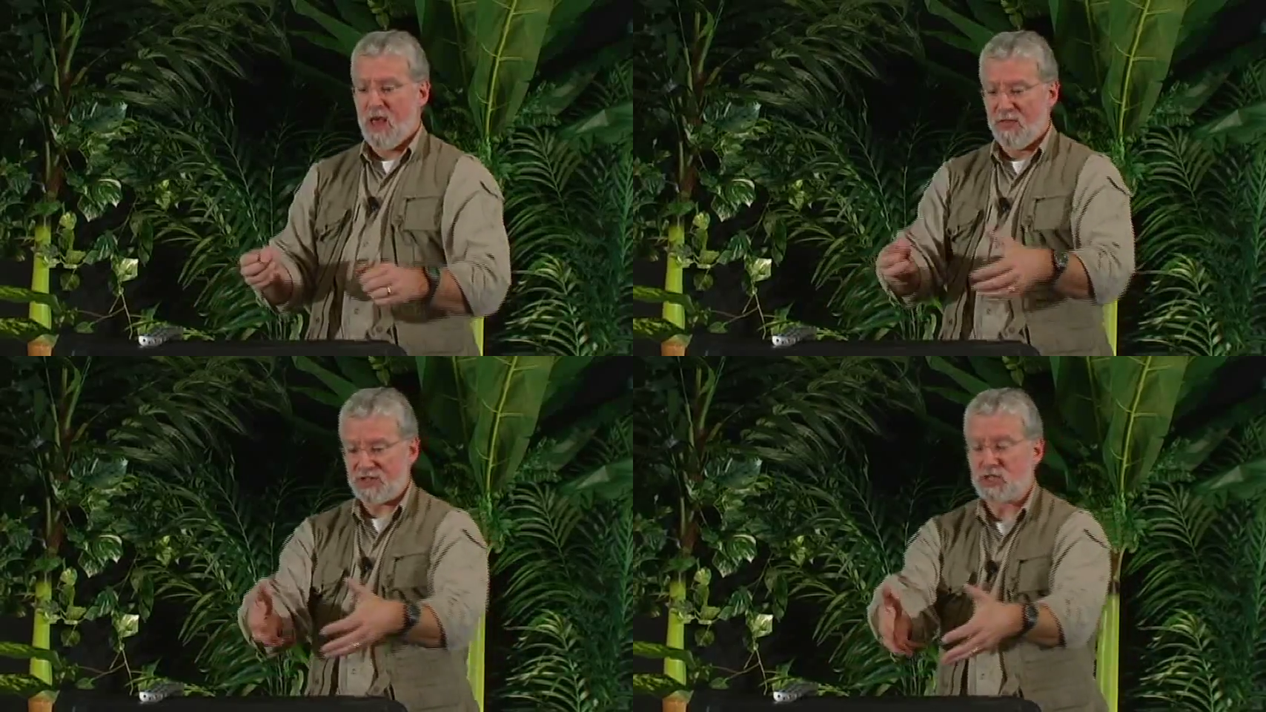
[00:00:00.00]

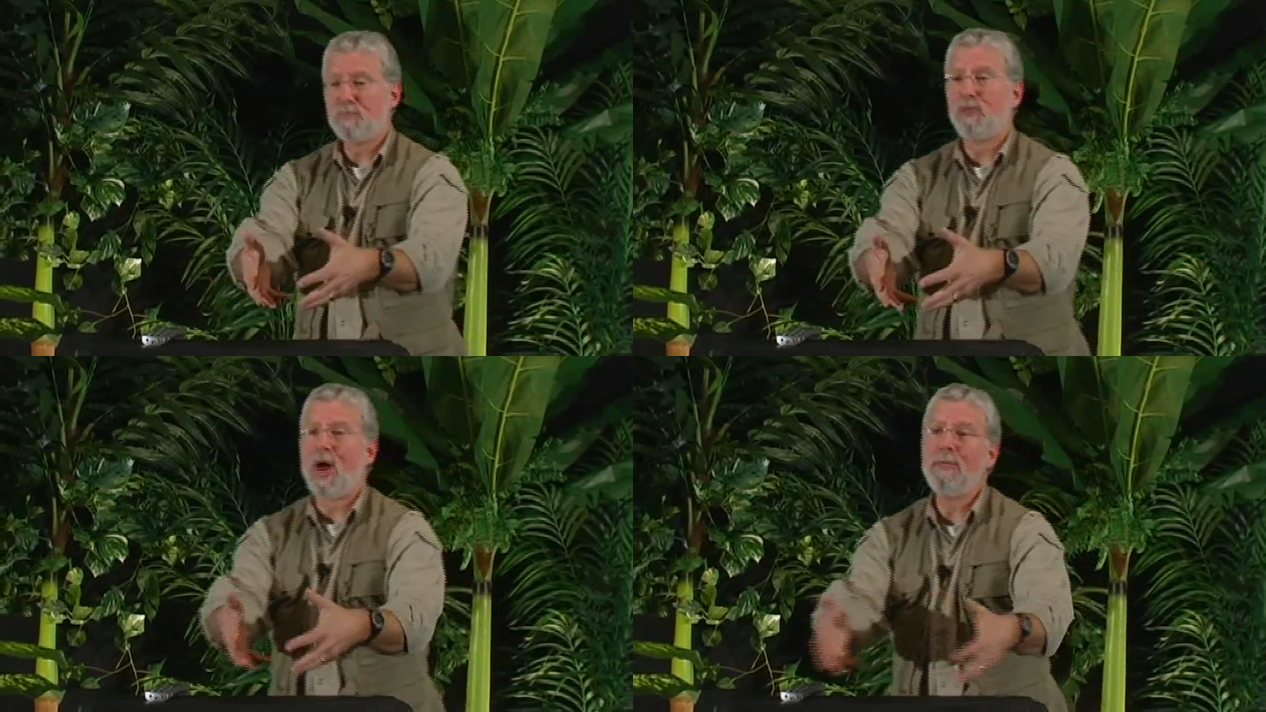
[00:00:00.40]
this is
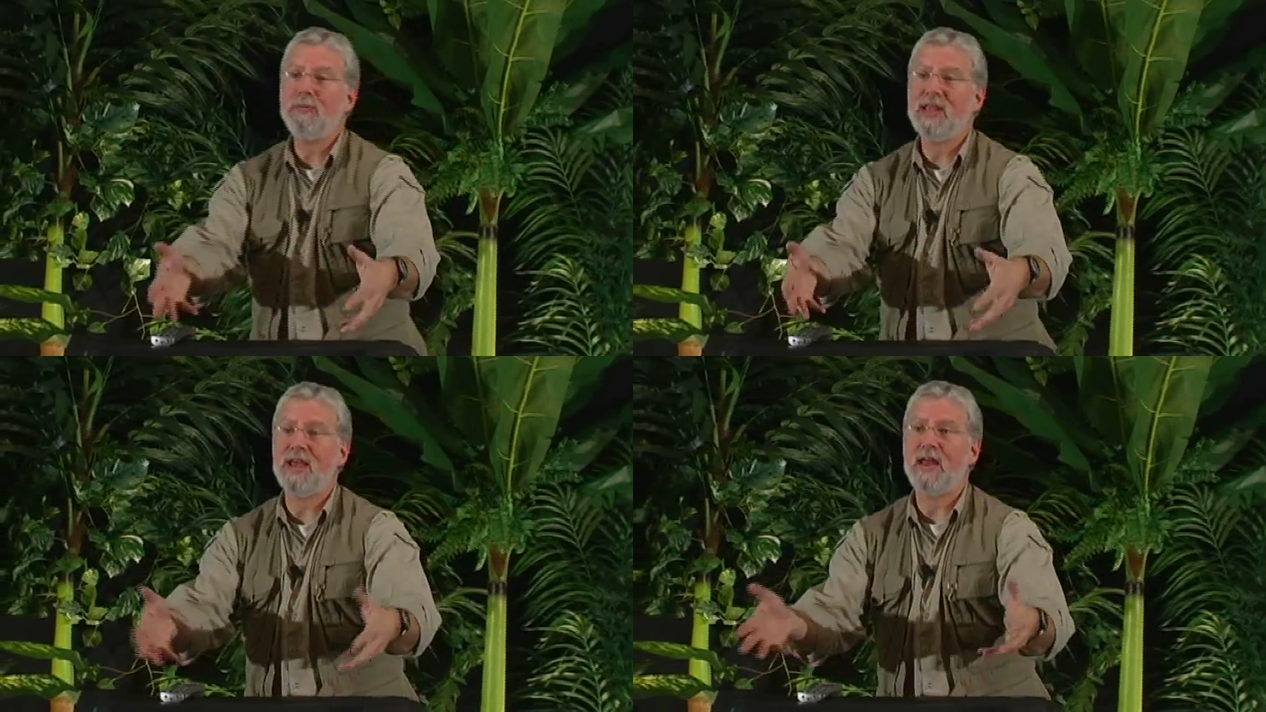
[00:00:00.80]

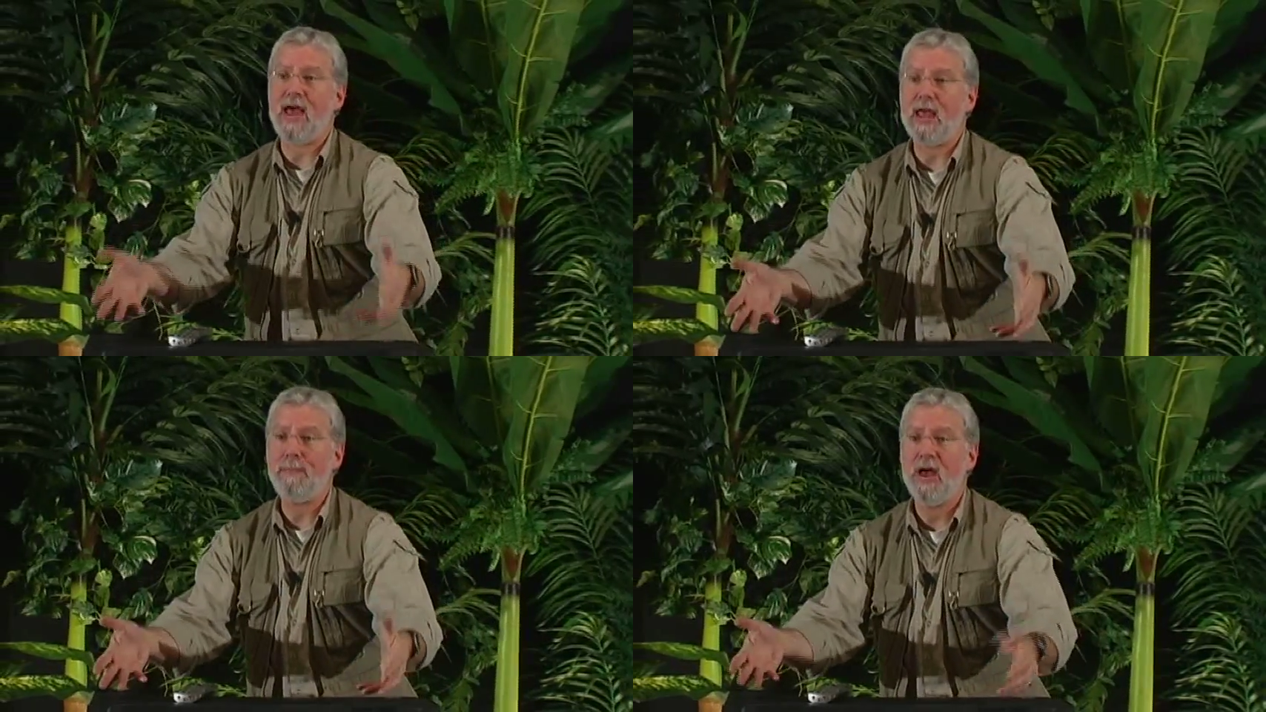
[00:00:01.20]
probably an
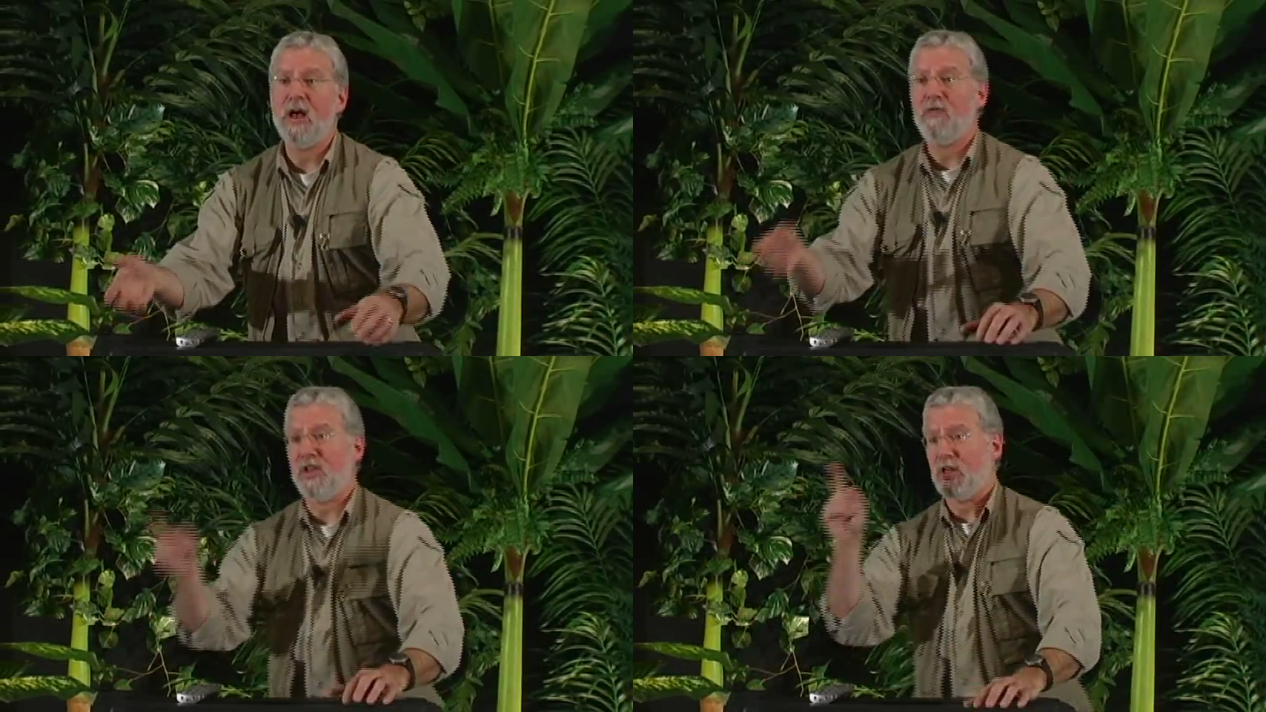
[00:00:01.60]
ape
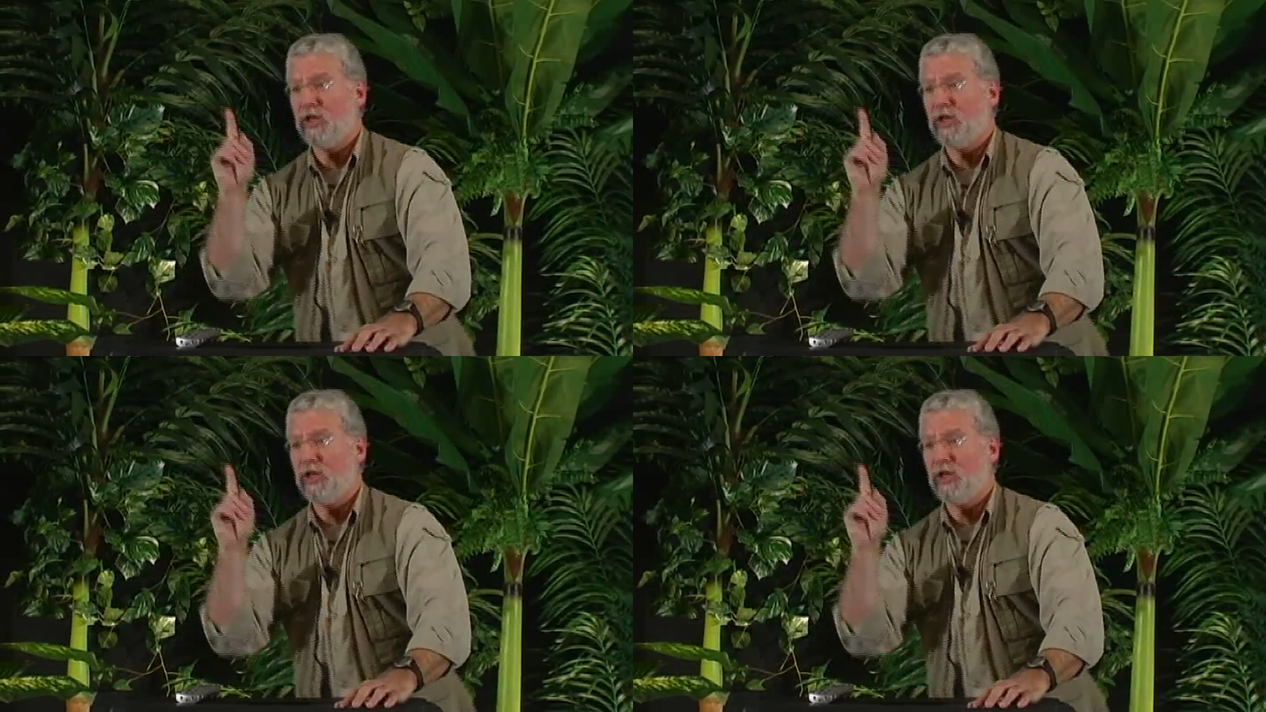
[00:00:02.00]
that